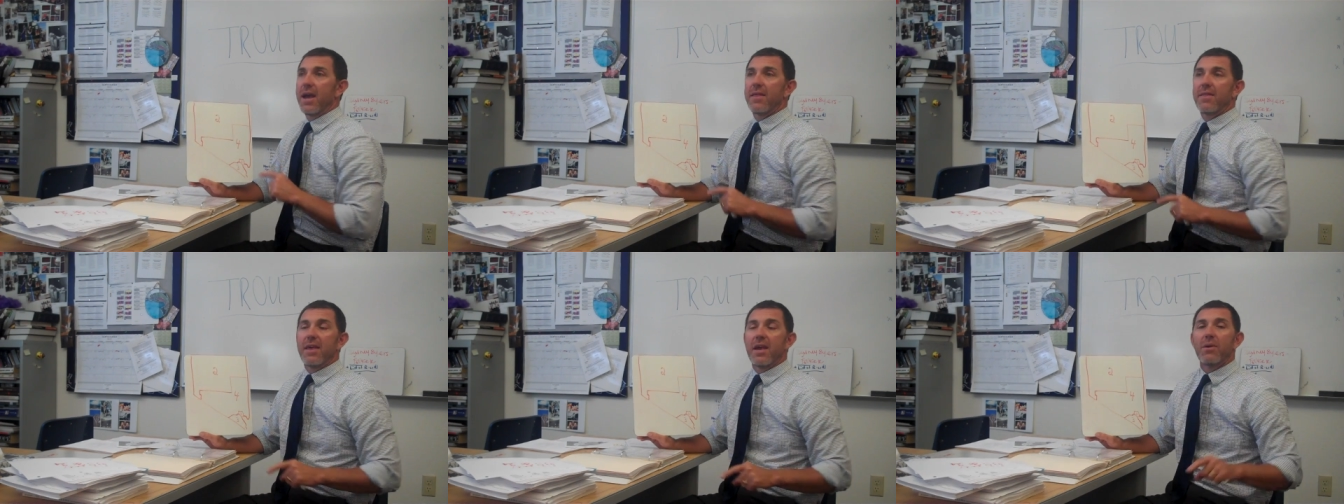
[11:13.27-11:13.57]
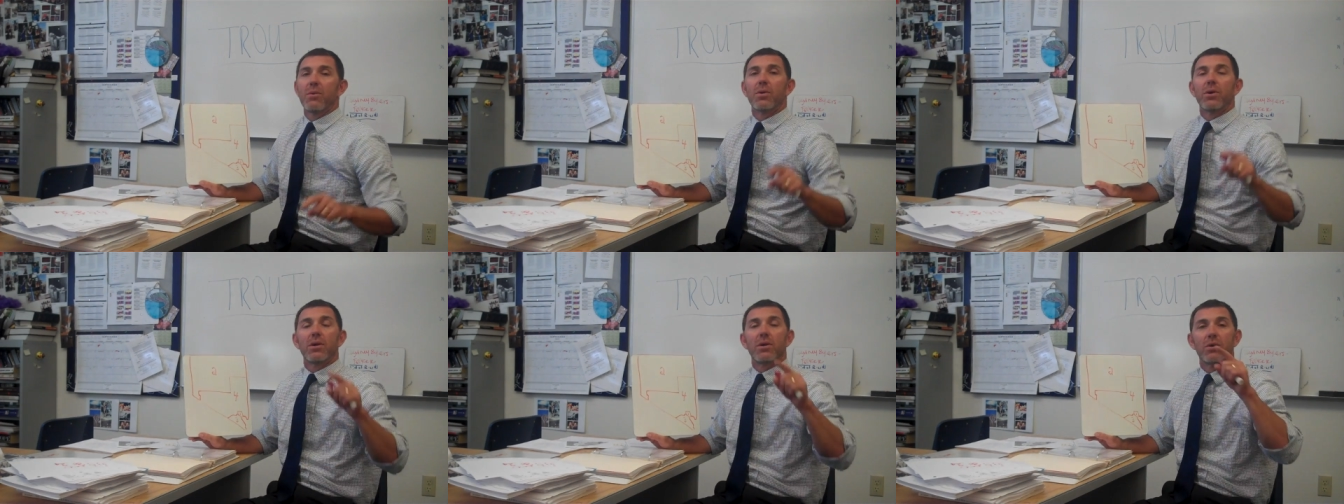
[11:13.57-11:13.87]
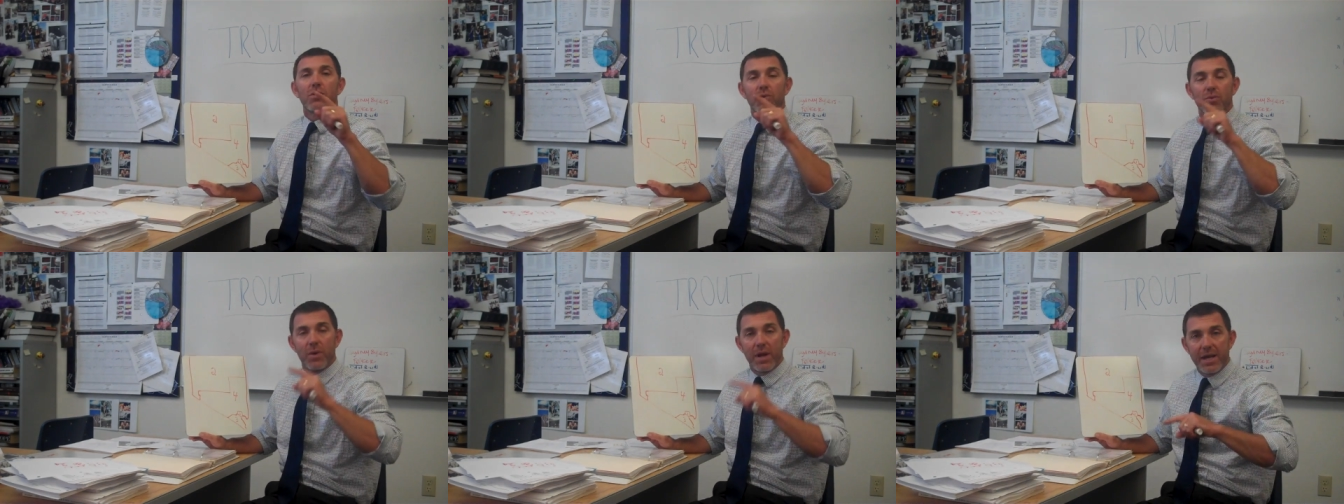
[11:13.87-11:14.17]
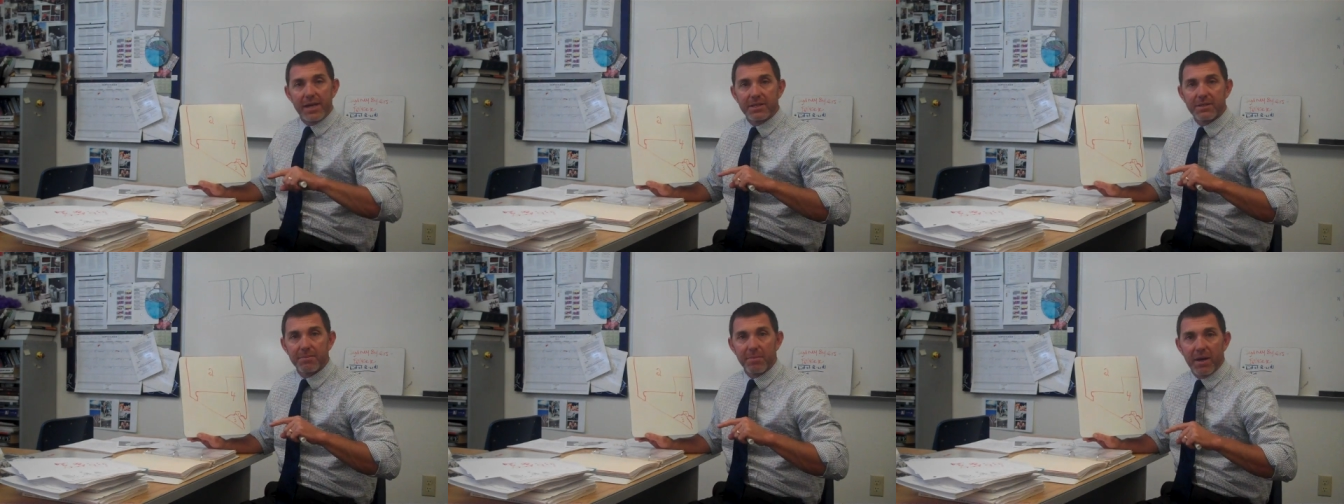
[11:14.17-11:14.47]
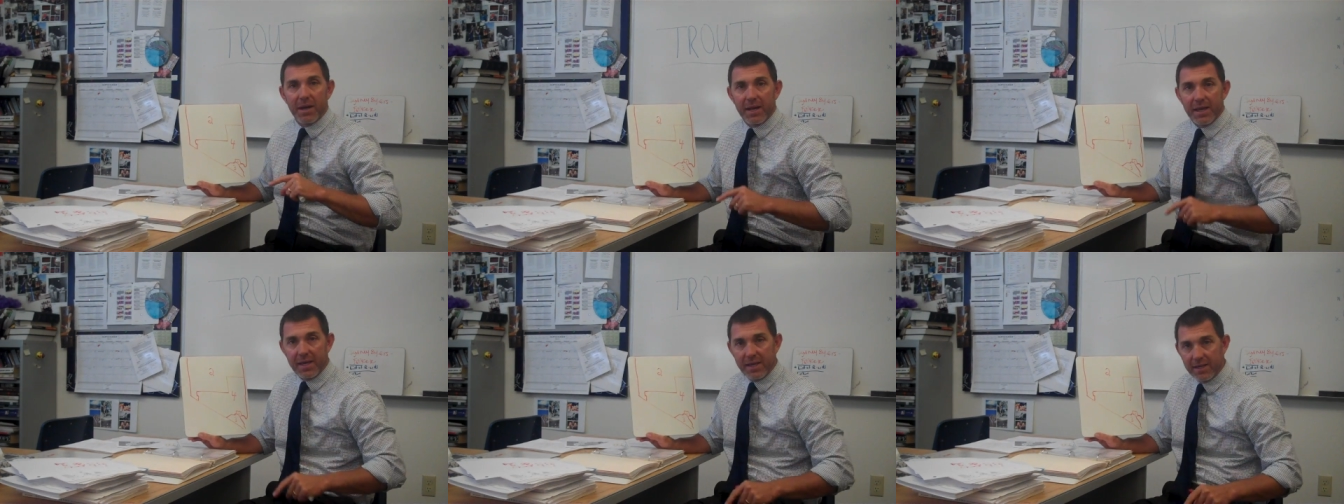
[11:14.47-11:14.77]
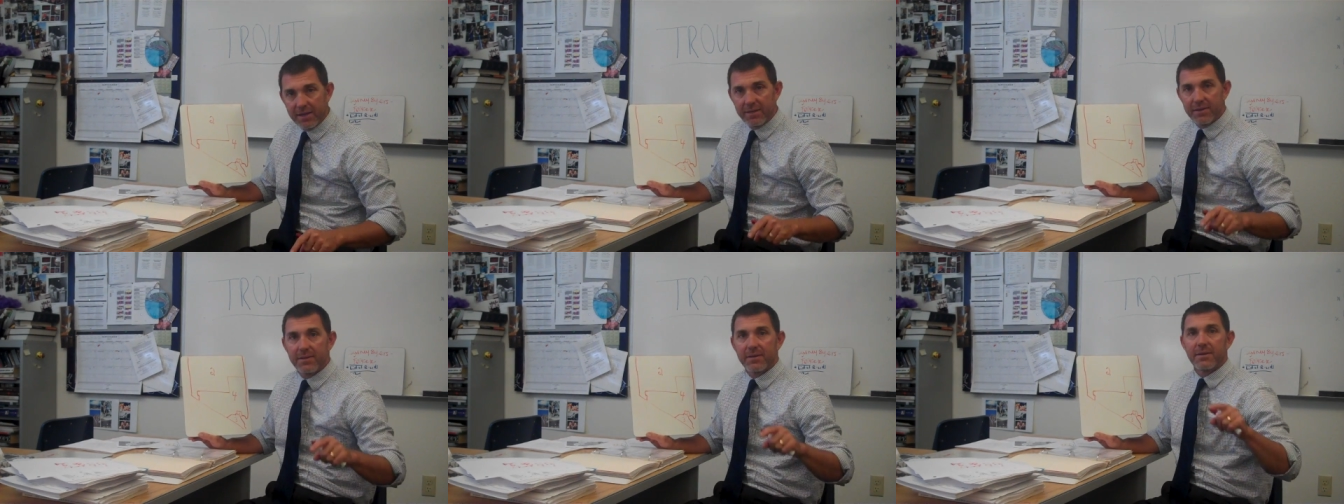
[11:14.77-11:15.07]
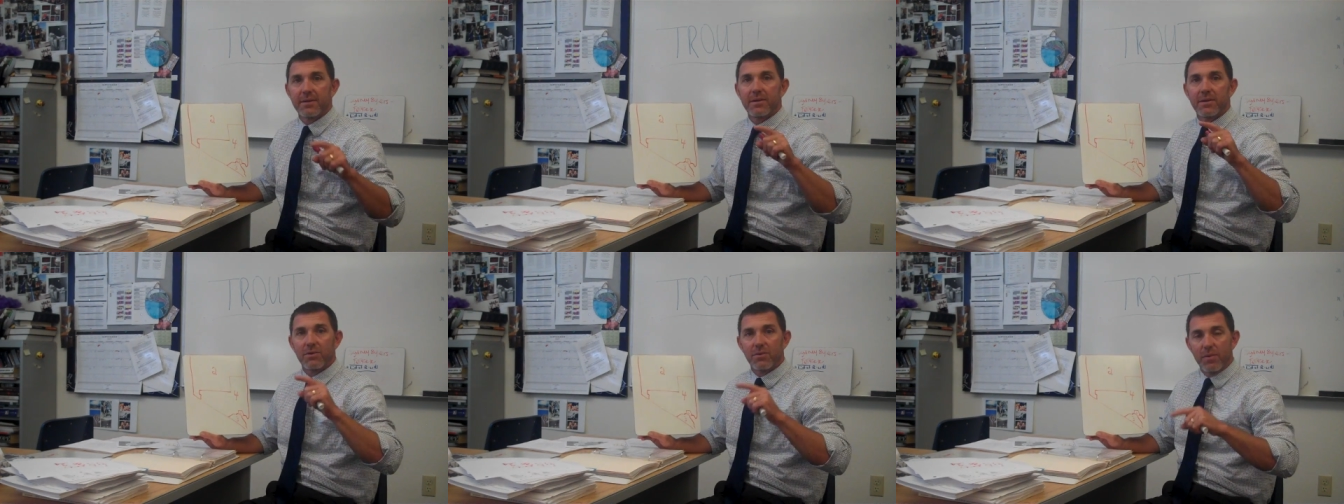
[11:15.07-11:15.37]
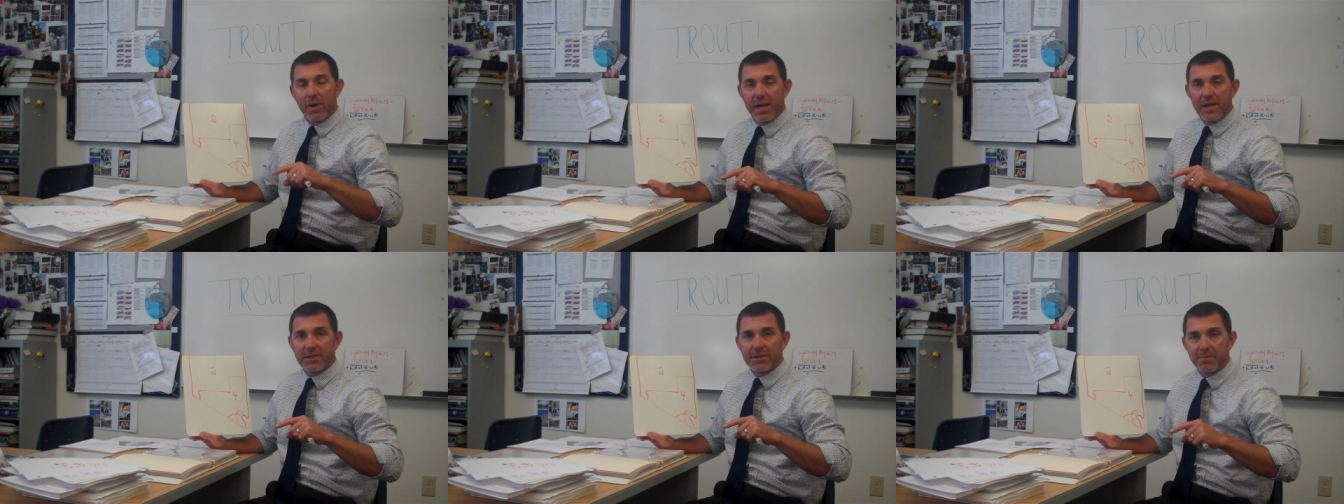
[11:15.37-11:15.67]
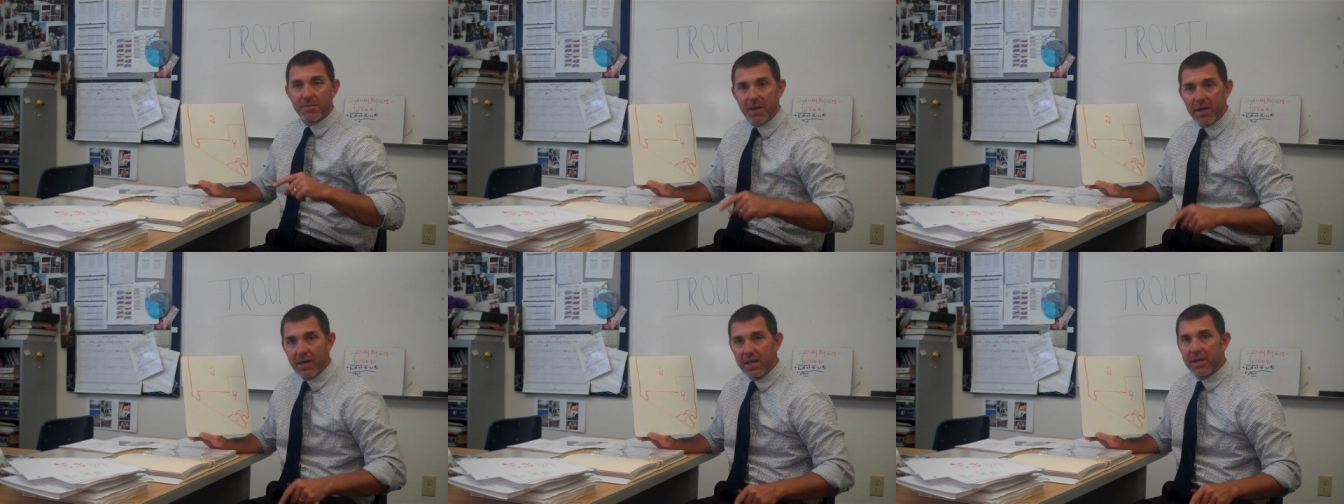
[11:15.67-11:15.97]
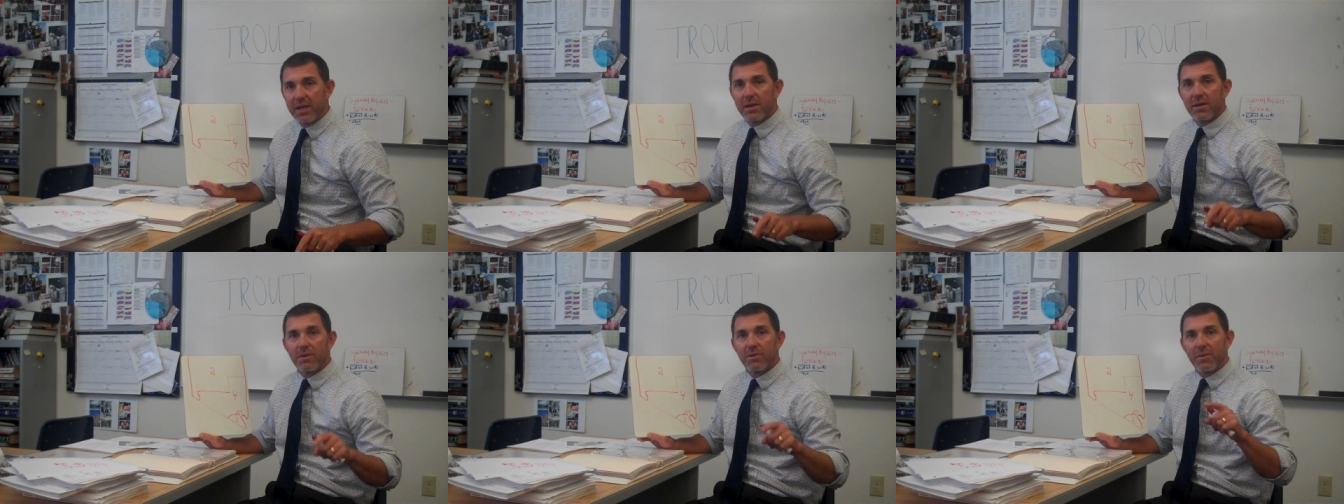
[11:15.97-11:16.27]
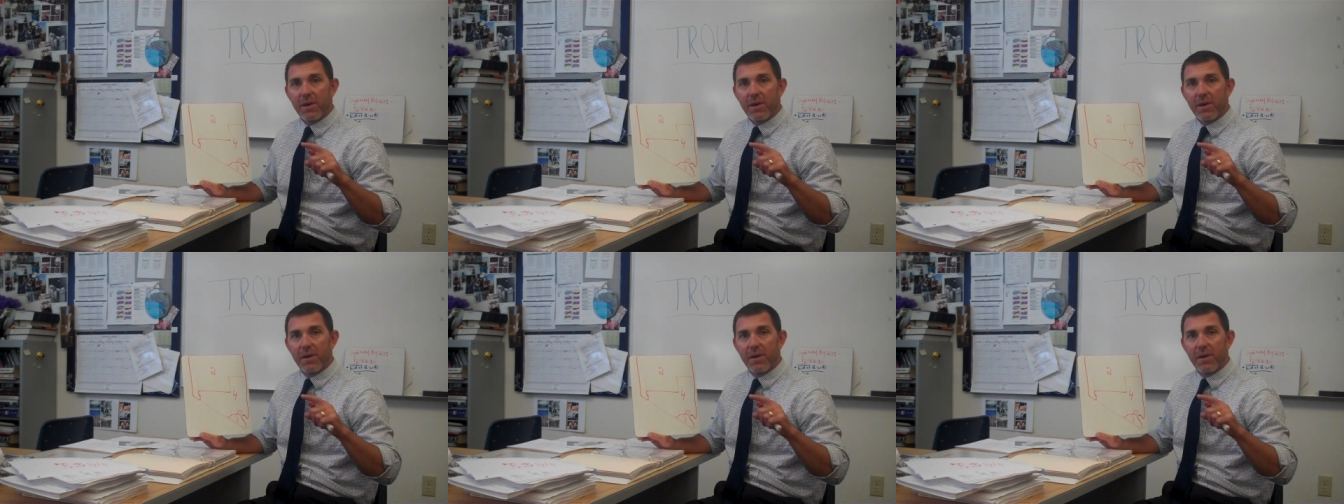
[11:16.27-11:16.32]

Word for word: and they will raise money, raise money,